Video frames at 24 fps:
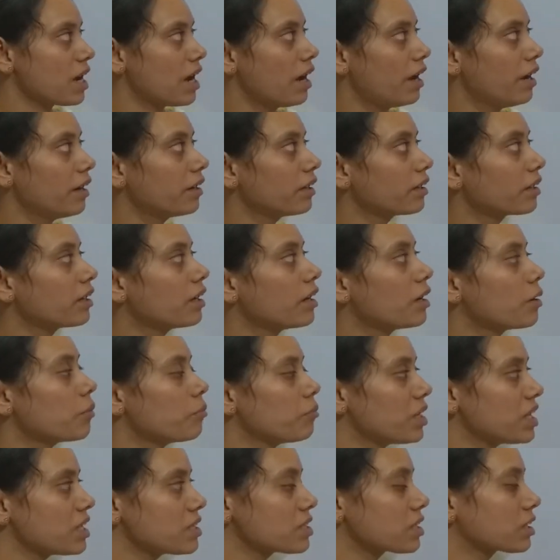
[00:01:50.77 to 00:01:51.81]
And
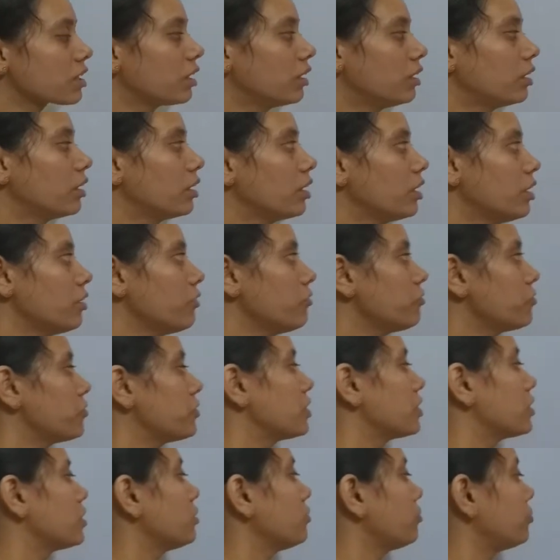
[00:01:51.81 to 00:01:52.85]
basically, if
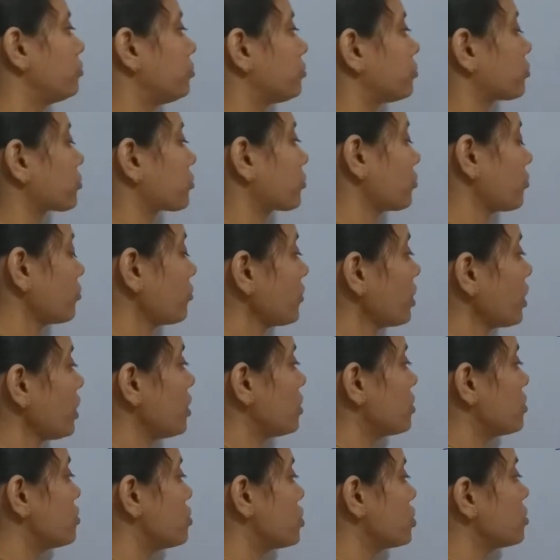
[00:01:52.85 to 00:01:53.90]
the
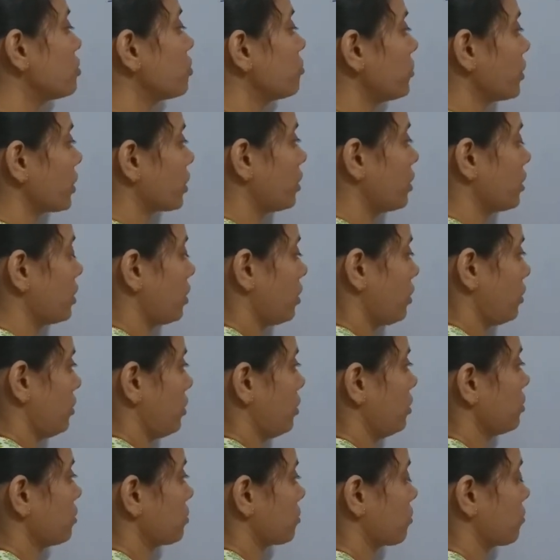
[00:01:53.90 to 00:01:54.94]
genomic
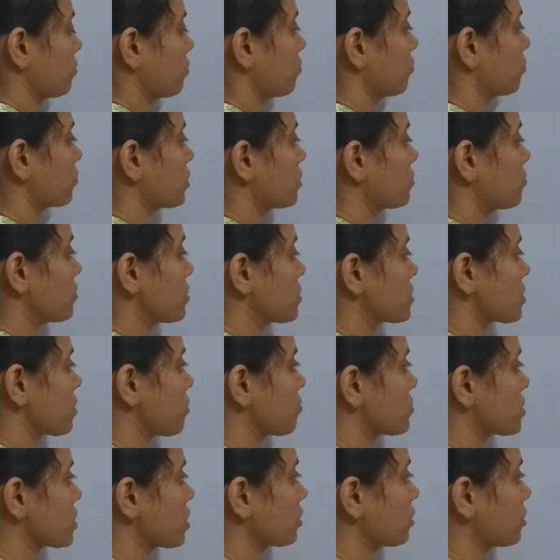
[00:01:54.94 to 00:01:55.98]
DNA will be
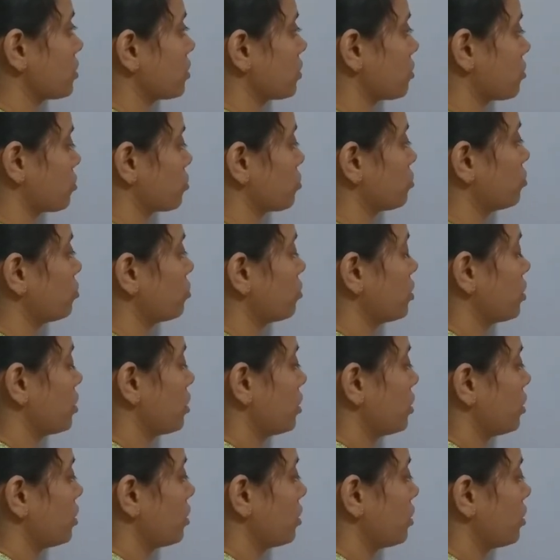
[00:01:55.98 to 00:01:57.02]
subjected to
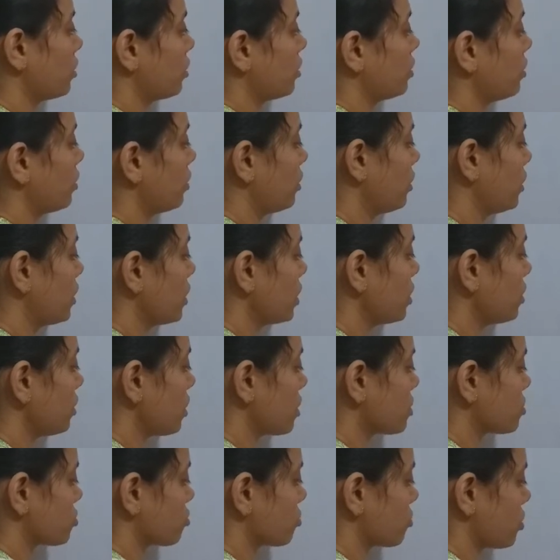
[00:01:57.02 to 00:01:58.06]

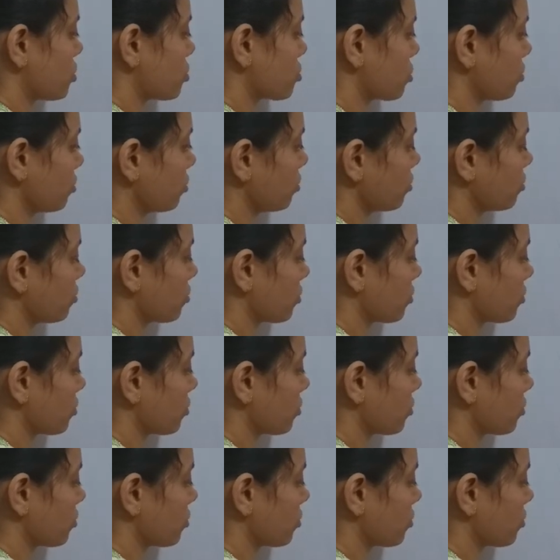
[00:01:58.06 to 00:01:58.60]
denaturation,